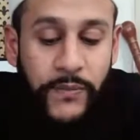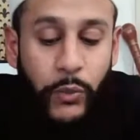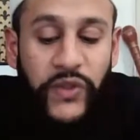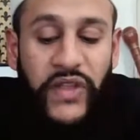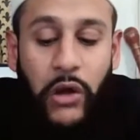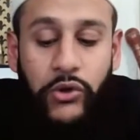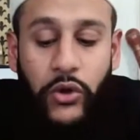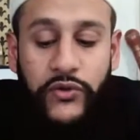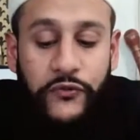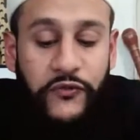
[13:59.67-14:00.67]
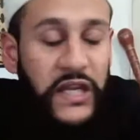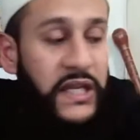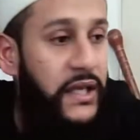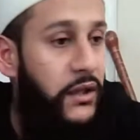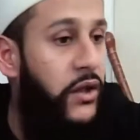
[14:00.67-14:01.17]
without us
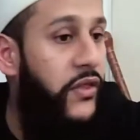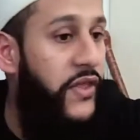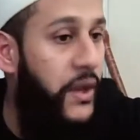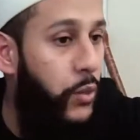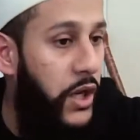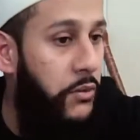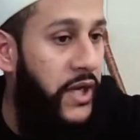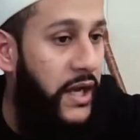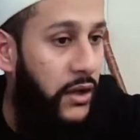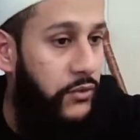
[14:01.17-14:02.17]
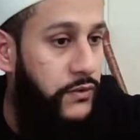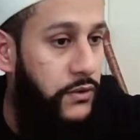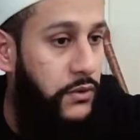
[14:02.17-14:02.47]
feeling they're wearing out.